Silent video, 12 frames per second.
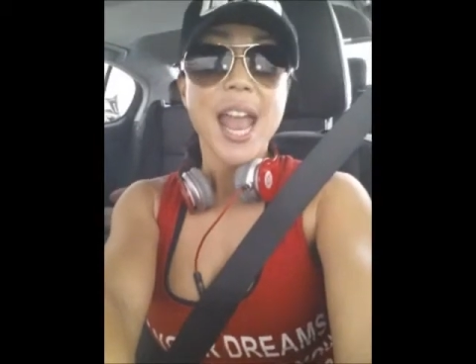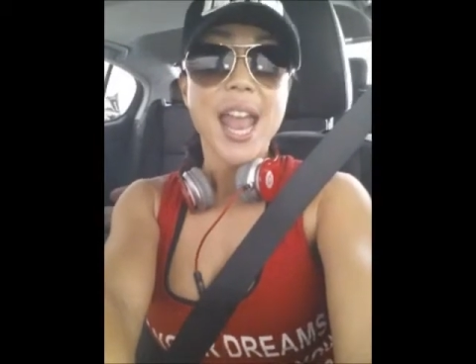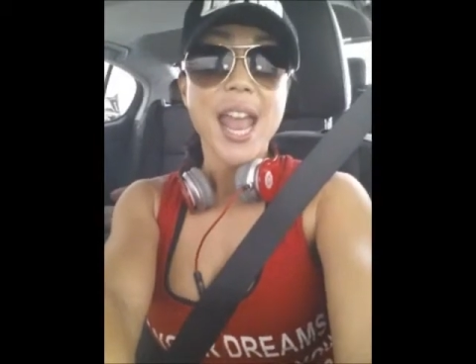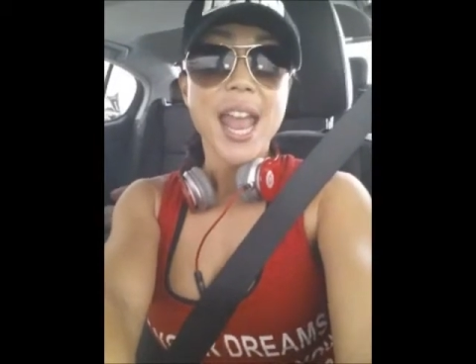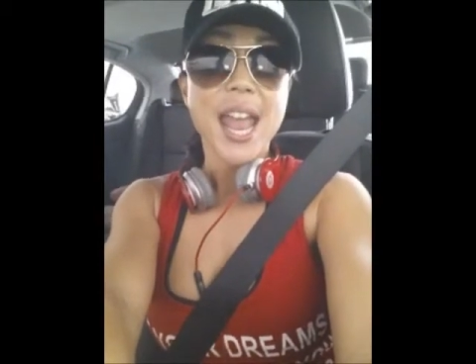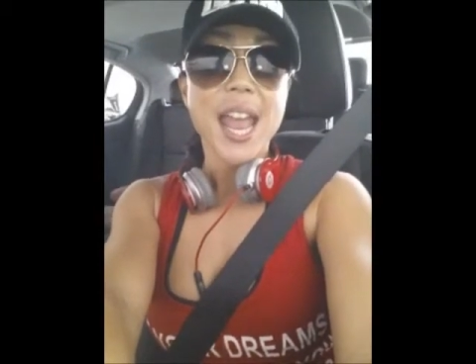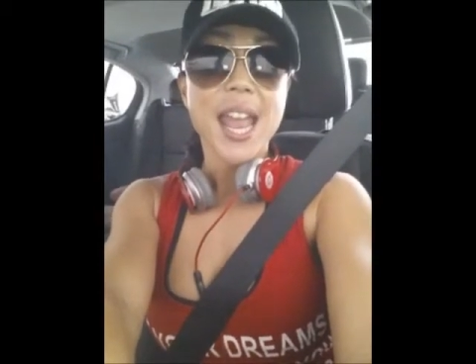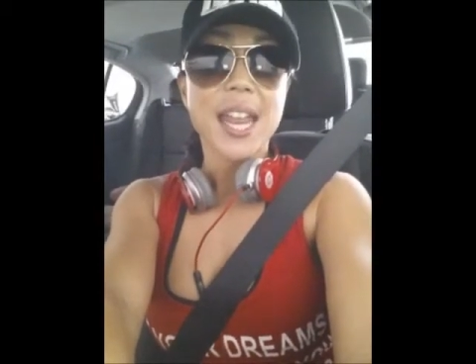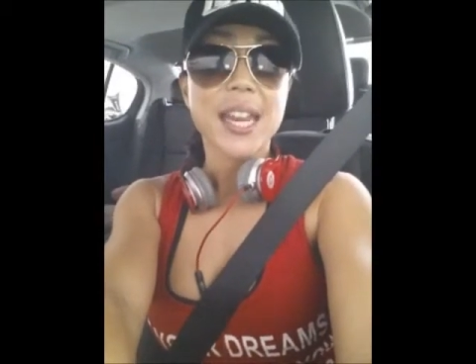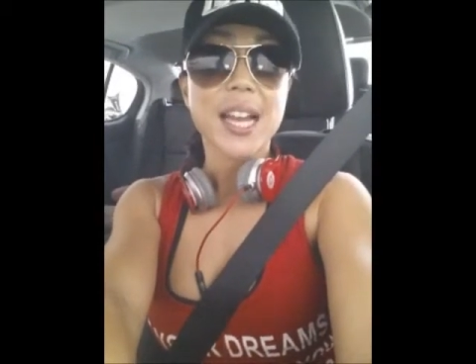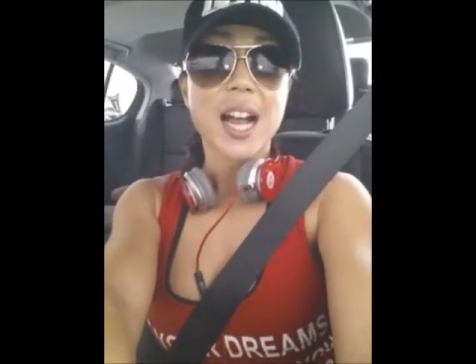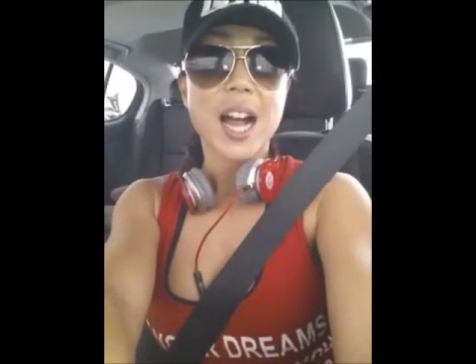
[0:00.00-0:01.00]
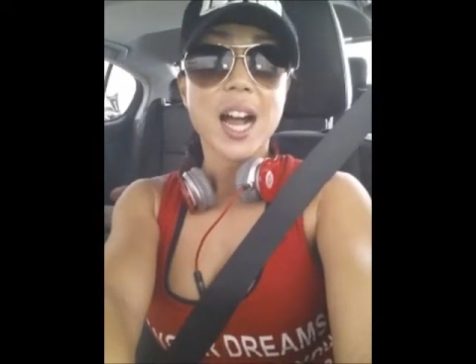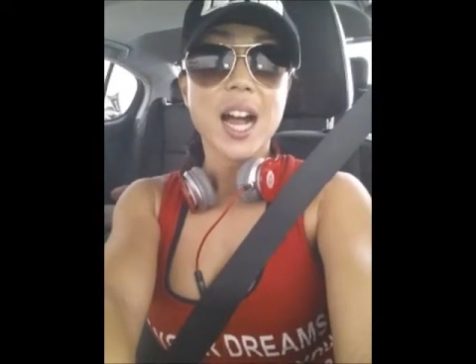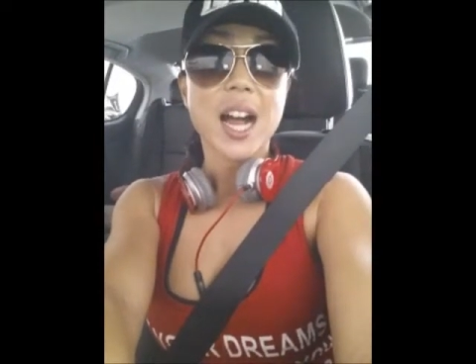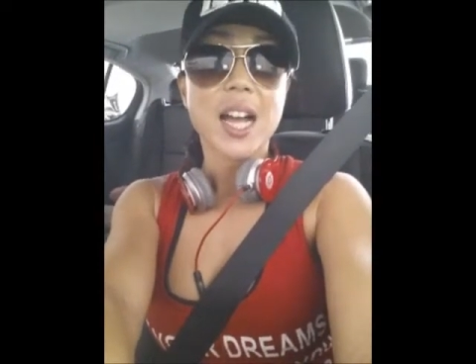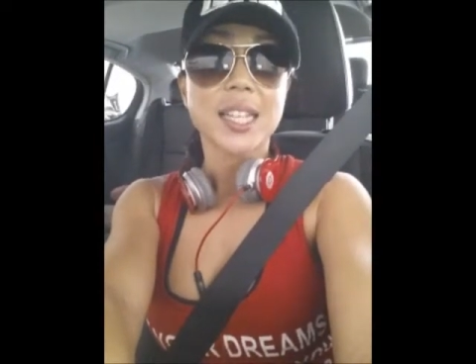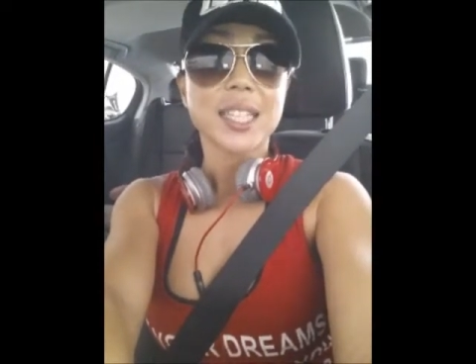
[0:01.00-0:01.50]
and
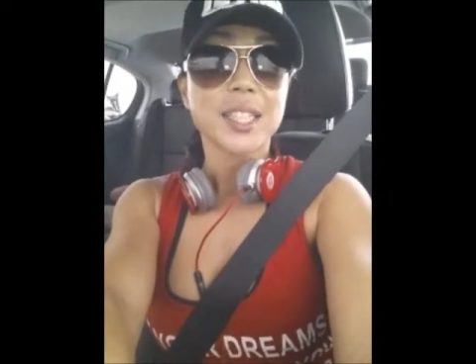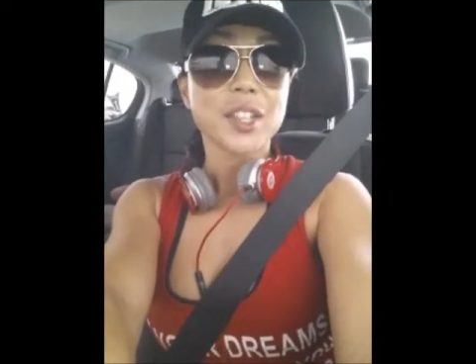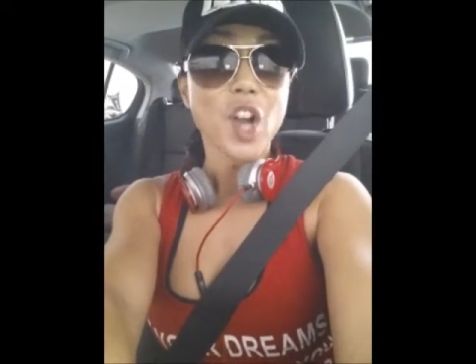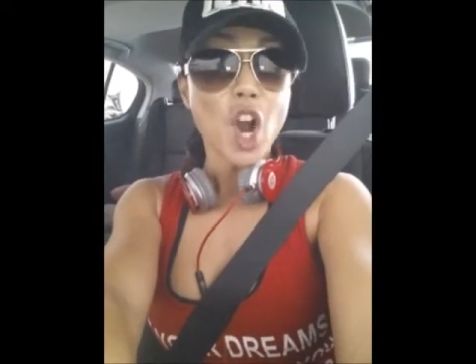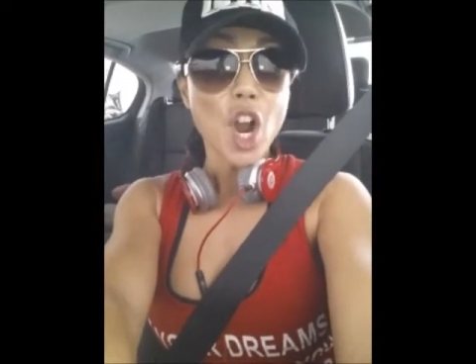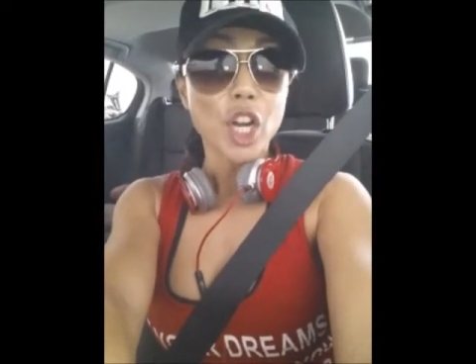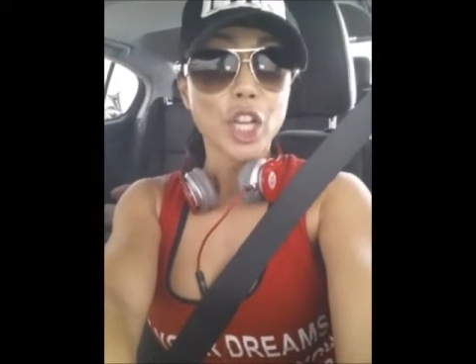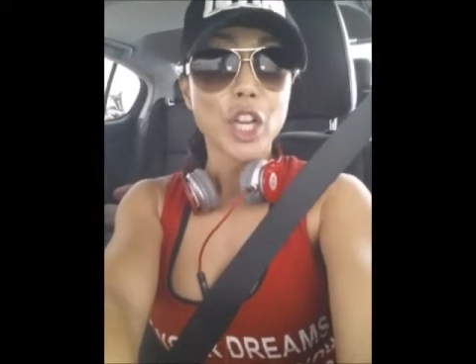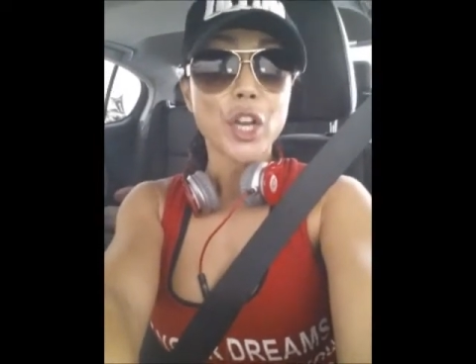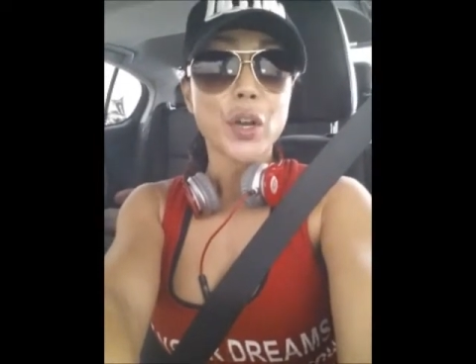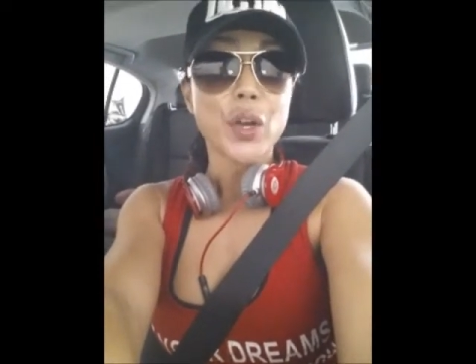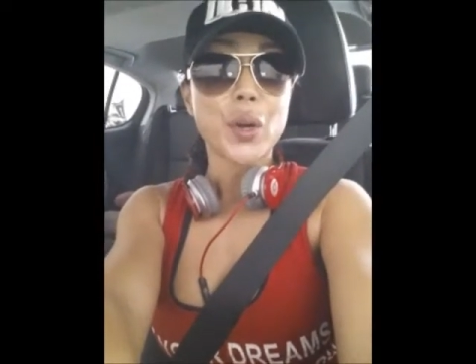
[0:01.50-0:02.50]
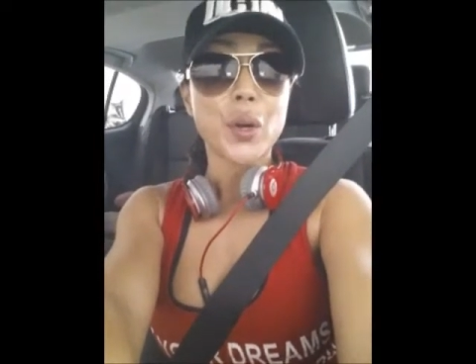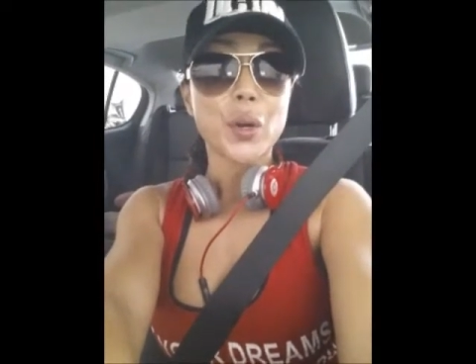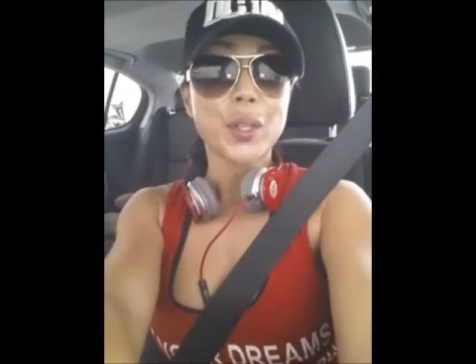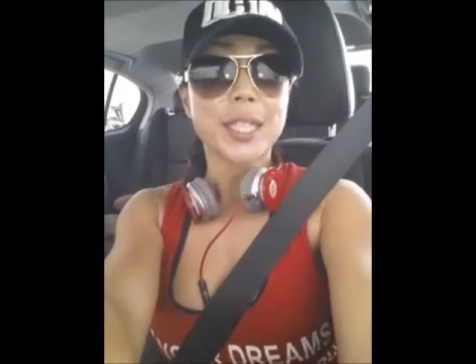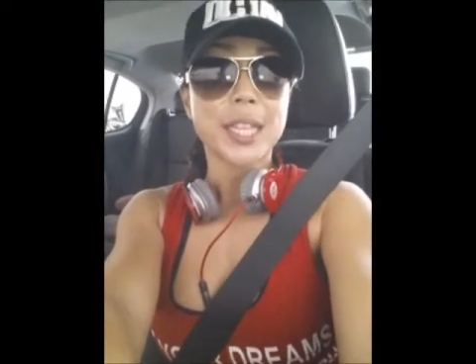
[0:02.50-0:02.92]
uh, did some cardio,